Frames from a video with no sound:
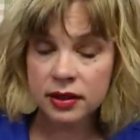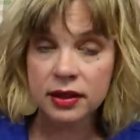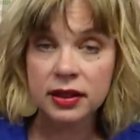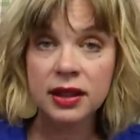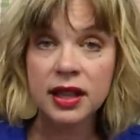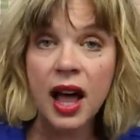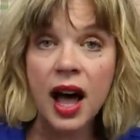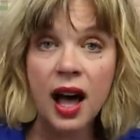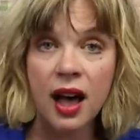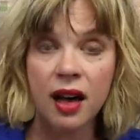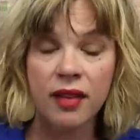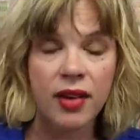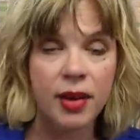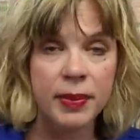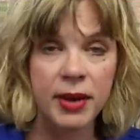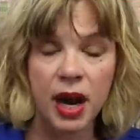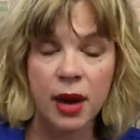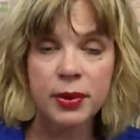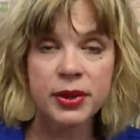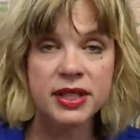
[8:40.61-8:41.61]
love, I
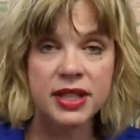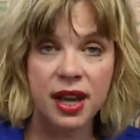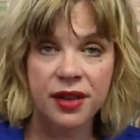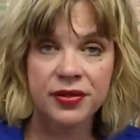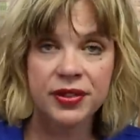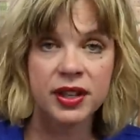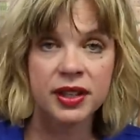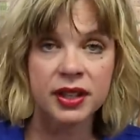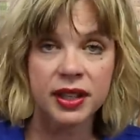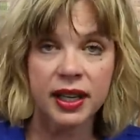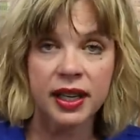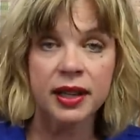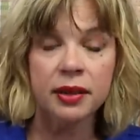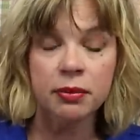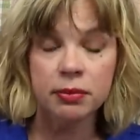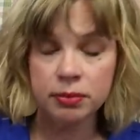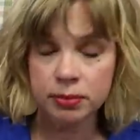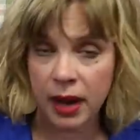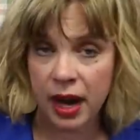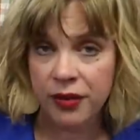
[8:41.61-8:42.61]
mean, I would
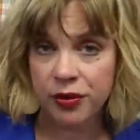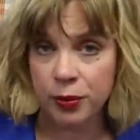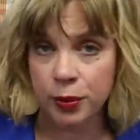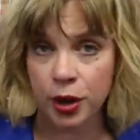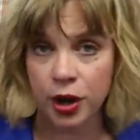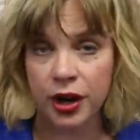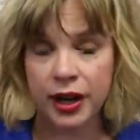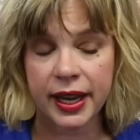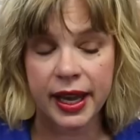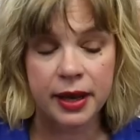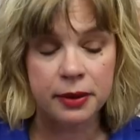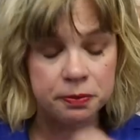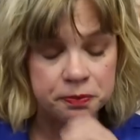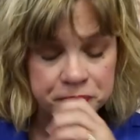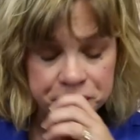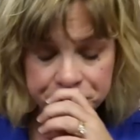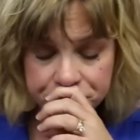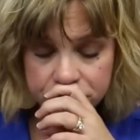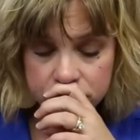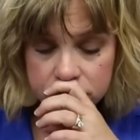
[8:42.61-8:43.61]
definitely buy from her again.